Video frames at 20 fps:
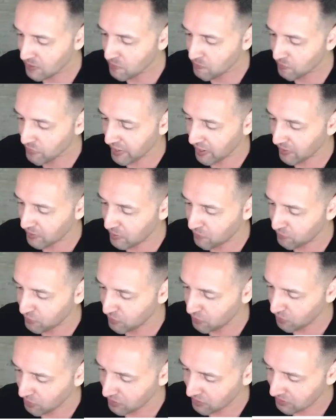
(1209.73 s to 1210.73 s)
Now, if you
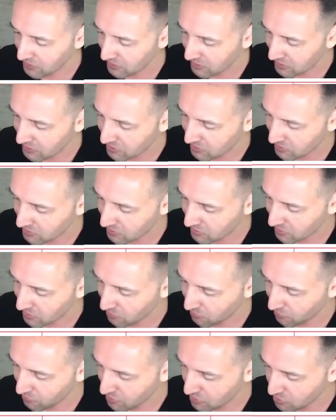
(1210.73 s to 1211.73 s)
look at this, the
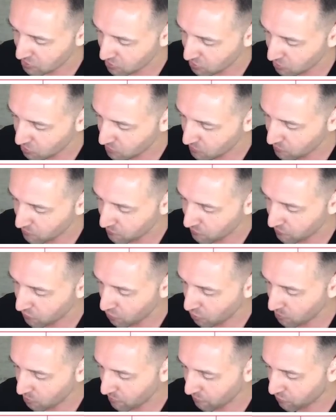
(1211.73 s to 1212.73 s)
original
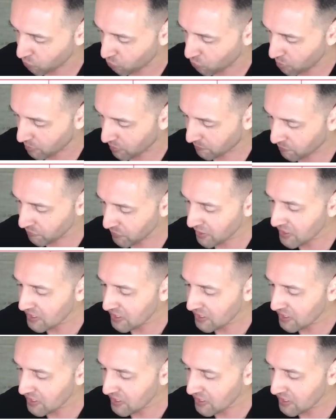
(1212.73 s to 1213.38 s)
form of the woman,